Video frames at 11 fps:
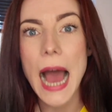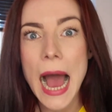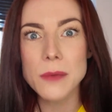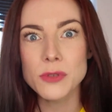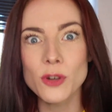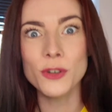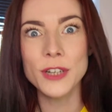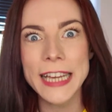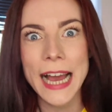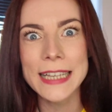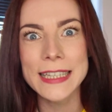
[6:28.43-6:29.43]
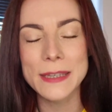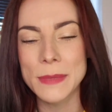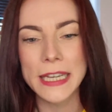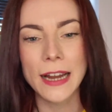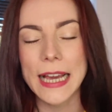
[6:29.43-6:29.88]
Absolutely gasses
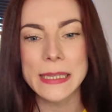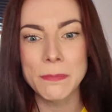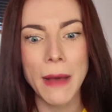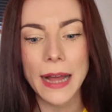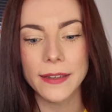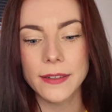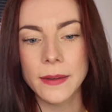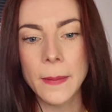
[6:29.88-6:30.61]
me, like it's mad.